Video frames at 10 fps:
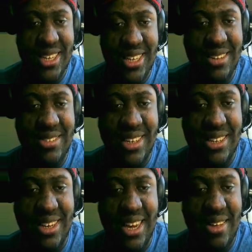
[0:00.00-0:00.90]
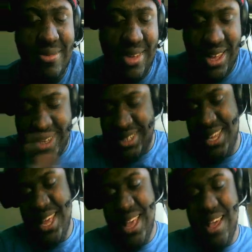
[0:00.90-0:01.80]
what the name is,
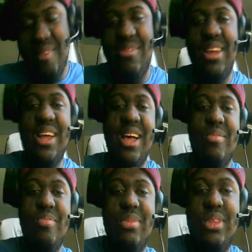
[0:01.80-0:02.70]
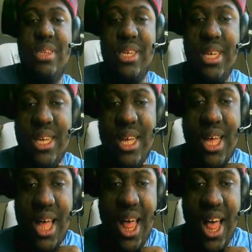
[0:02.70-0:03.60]
but um,
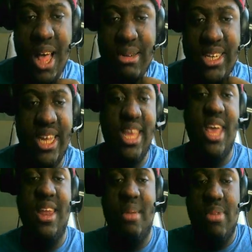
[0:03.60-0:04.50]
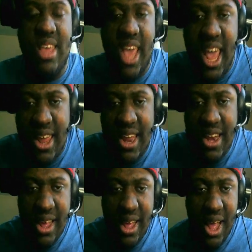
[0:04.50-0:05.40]
I would say Caitlyn, but Caitlyn,
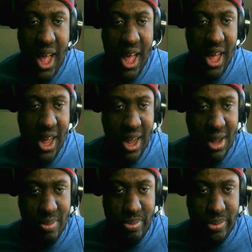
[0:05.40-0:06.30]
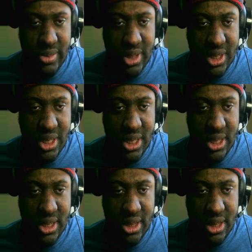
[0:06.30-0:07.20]
um.
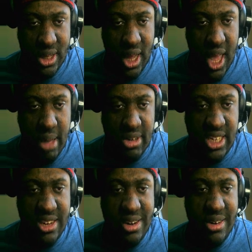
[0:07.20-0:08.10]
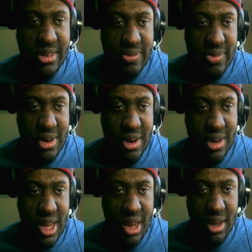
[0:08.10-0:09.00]
I've seen her for a
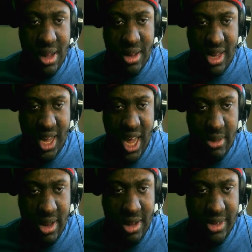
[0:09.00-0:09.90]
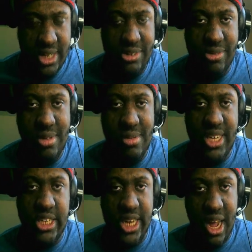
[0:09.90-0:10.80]
long, long time. You know, she was one of my
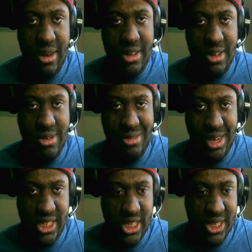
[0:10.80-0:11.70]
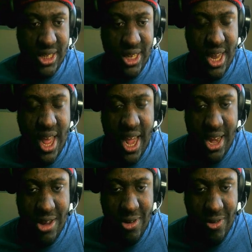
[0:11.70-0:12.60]
childhood crush that I
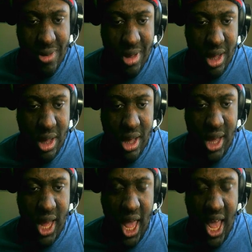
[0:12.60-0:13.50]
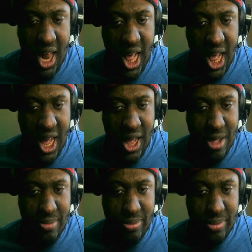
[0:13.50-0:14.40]
know, and um,